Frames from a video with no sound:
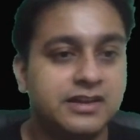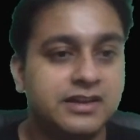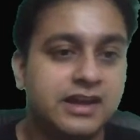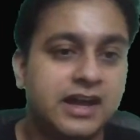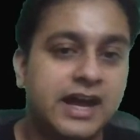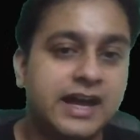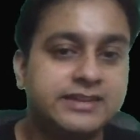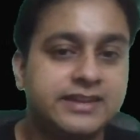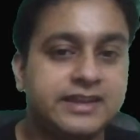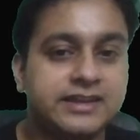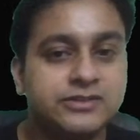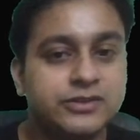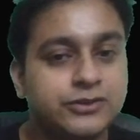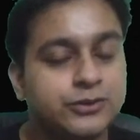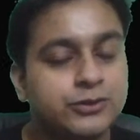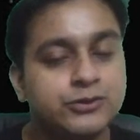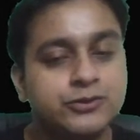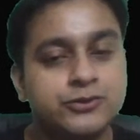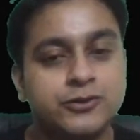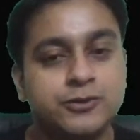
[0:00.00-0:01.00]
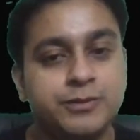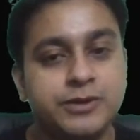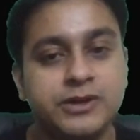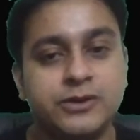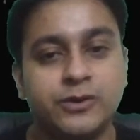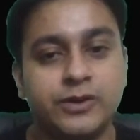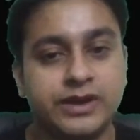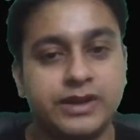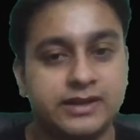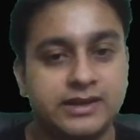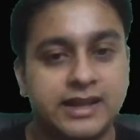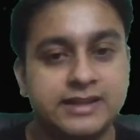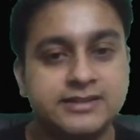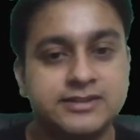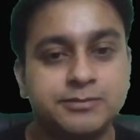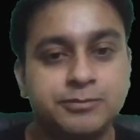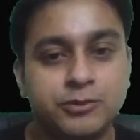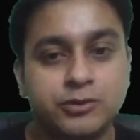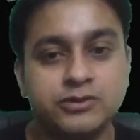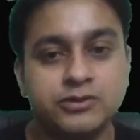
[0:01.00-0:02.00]
I think so you should be knowing. Let's
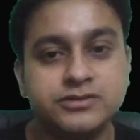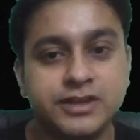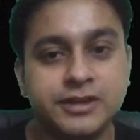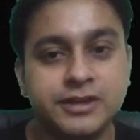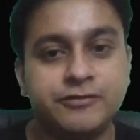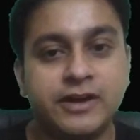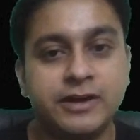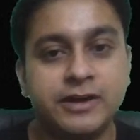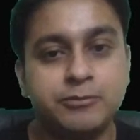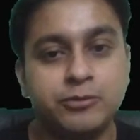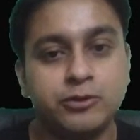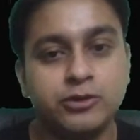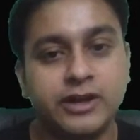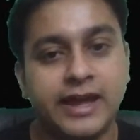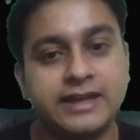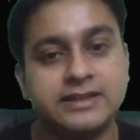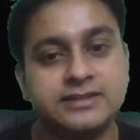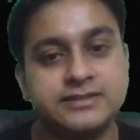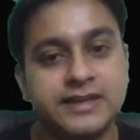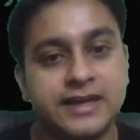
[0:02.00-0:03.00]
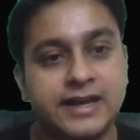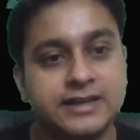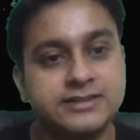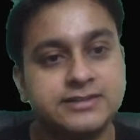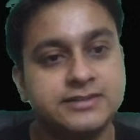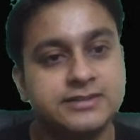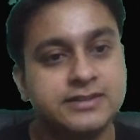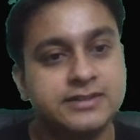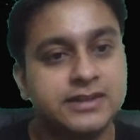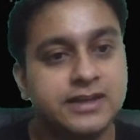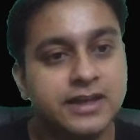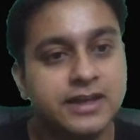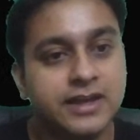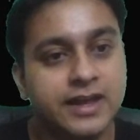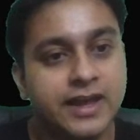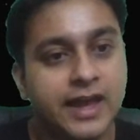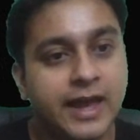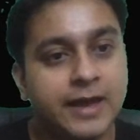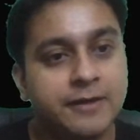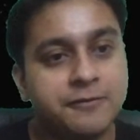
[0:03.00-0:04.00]
suppose if I put x as
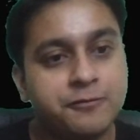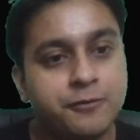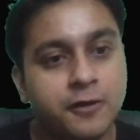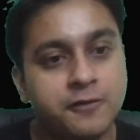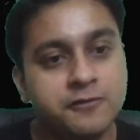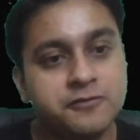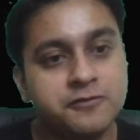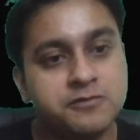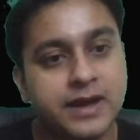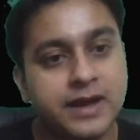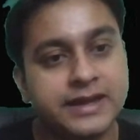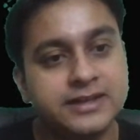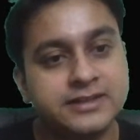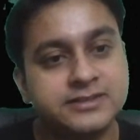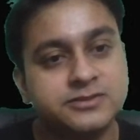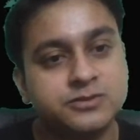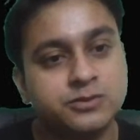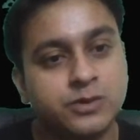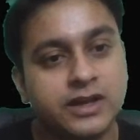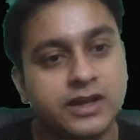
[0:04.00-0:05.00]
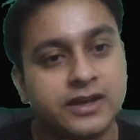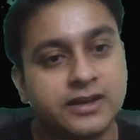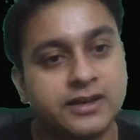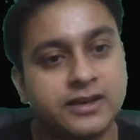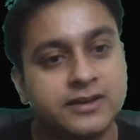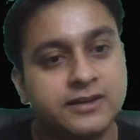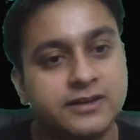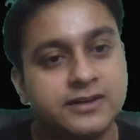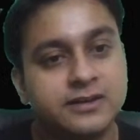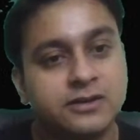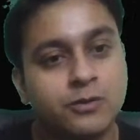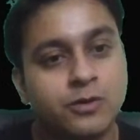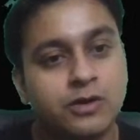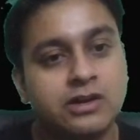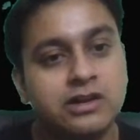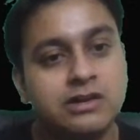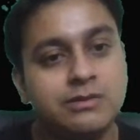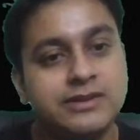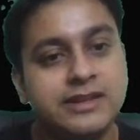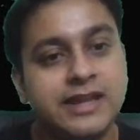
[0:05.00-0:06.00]
f of minus 1, what
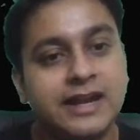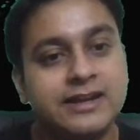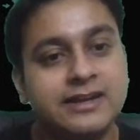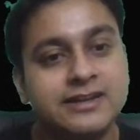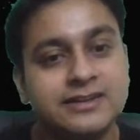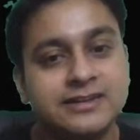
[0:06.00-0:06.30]
will be that?